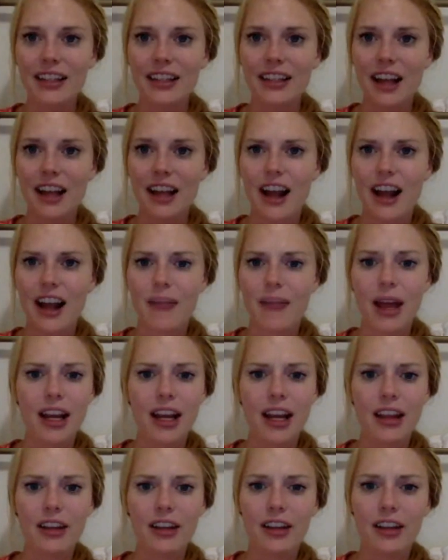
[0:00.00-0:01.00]
um, any
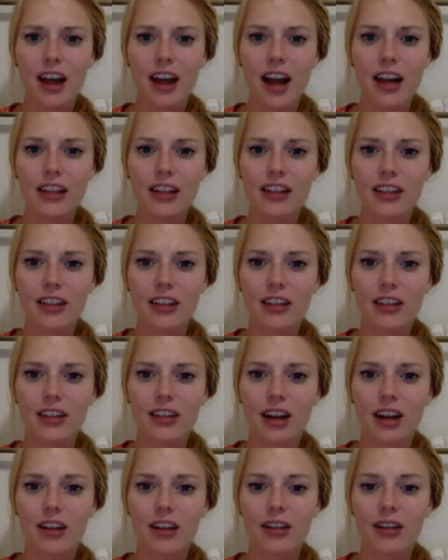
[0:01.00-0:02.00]
other thoughts or
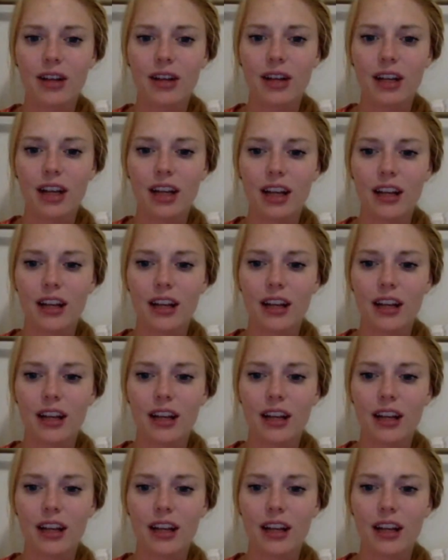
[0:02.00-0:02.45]
I'll go ahead and end the